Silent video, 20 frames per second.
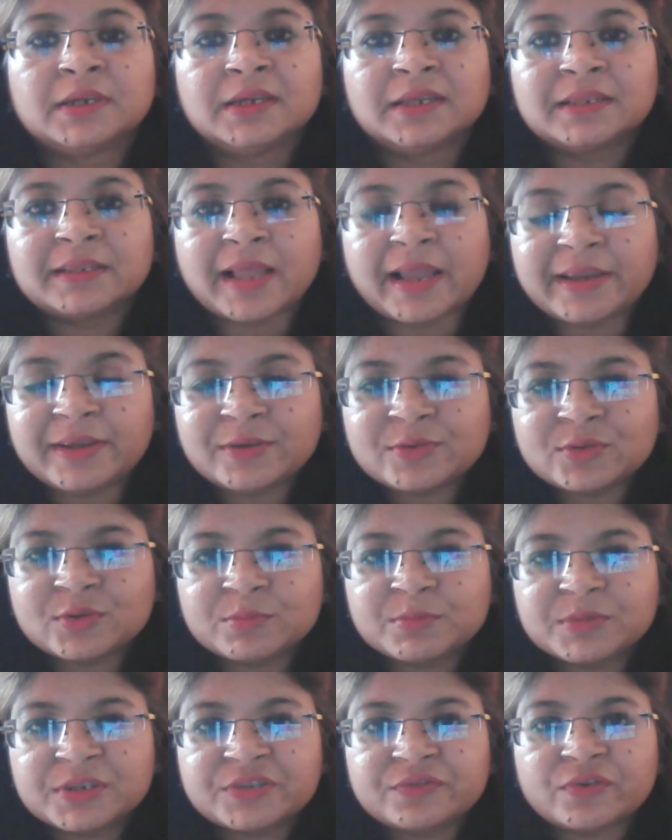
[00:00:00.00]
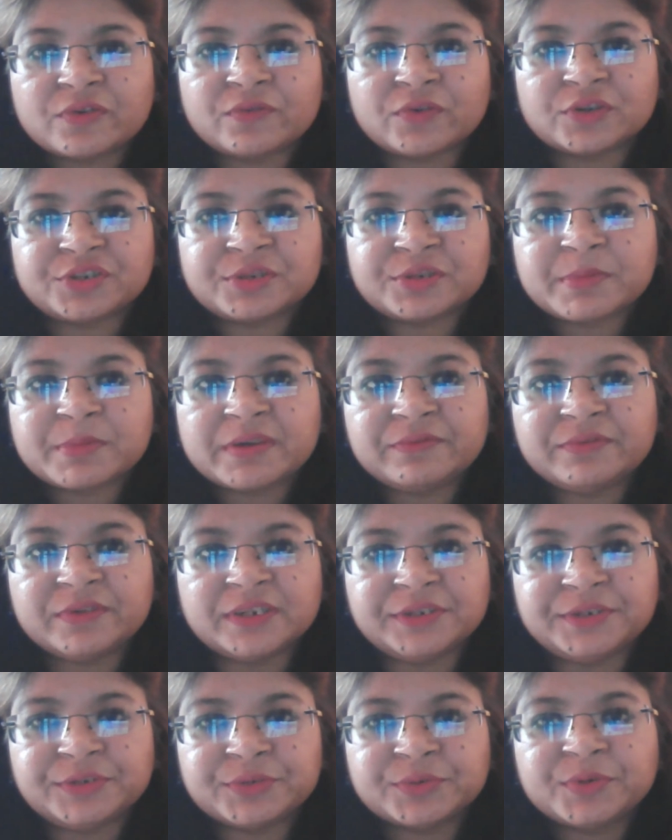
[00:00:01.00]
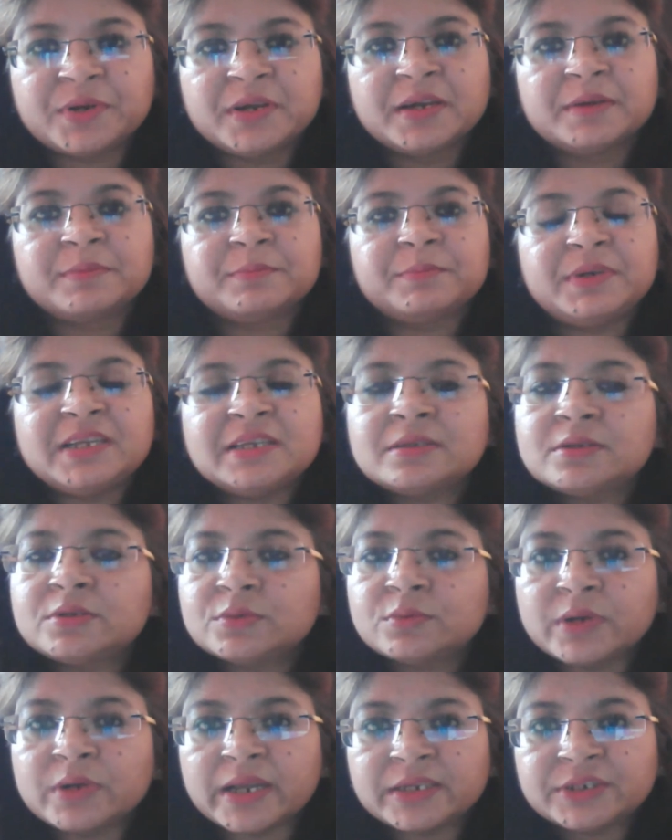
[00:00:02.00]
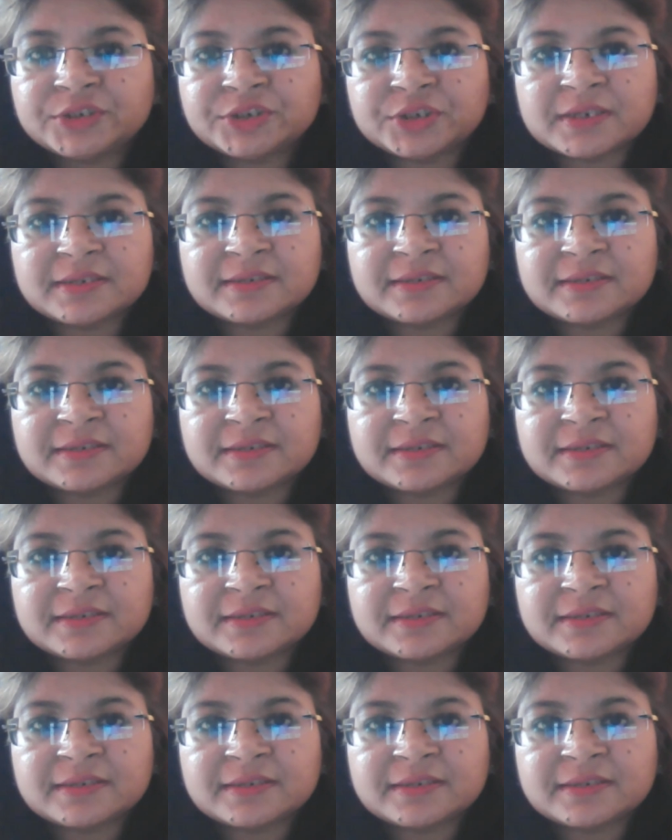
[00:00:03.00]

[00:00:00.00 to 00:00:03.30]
Thank you so much for watching my video. Please do like, share and